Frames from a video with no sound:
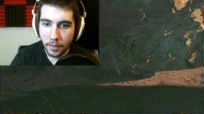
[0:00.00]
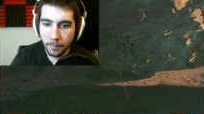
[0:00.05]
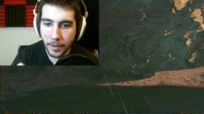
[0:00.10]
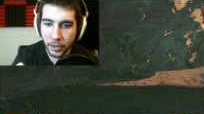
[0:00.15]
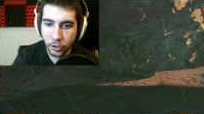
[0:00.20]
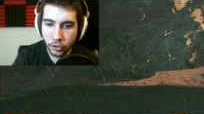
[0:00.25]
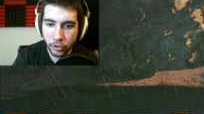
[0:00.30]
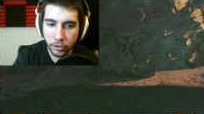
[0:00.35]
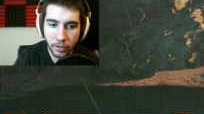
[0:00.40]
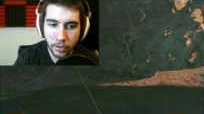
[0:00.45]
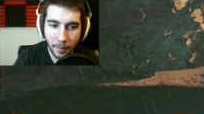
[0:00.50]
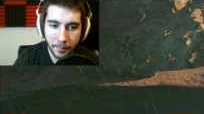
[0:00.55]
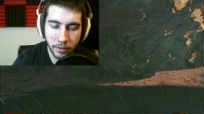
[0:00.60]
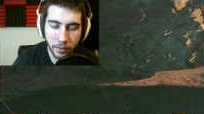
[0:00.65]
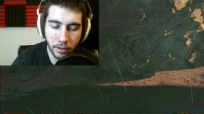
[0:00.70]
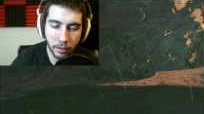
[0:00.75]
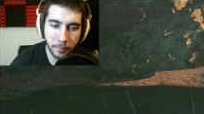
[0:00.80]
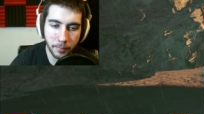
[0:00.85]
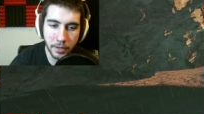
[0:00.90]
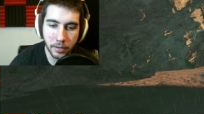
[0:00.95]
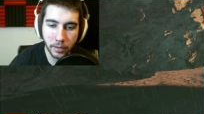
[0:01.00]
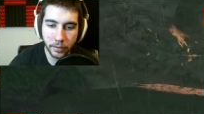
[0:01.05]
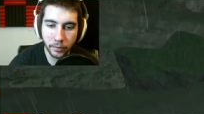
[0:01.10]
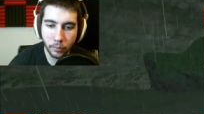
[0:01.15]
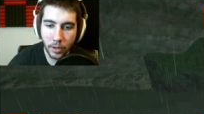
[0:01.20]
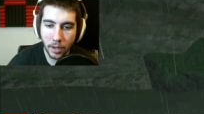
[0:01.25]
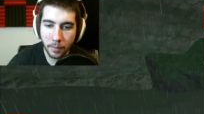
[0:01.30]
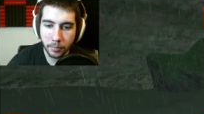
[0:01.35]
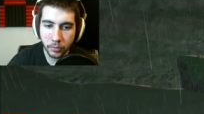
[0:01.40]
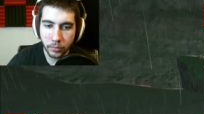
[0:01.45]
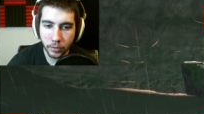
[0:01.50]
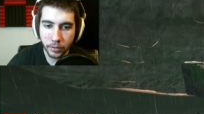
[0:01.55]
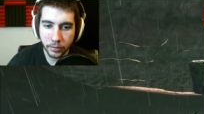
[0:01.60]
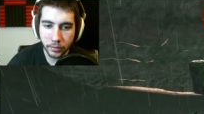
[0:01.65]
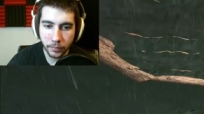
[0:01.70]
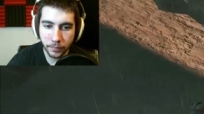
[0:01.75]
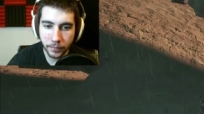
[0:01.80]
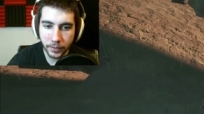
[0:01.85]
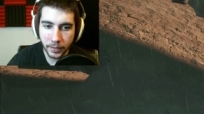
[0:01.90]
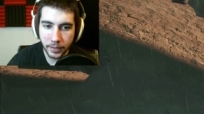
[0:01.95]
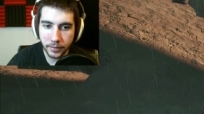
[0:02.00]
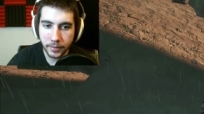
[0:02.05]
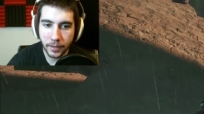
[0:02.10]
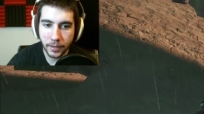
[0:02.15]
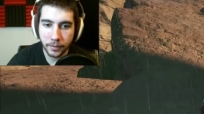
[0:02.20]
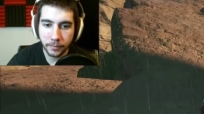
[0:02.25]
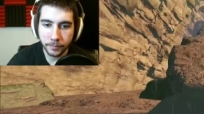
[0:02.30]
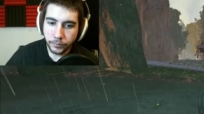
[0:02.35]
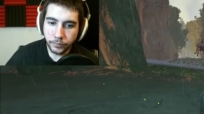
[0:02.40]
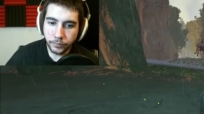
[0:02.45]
Make sure you grab your dung beetle on the way up, Lauren. Don't forget that.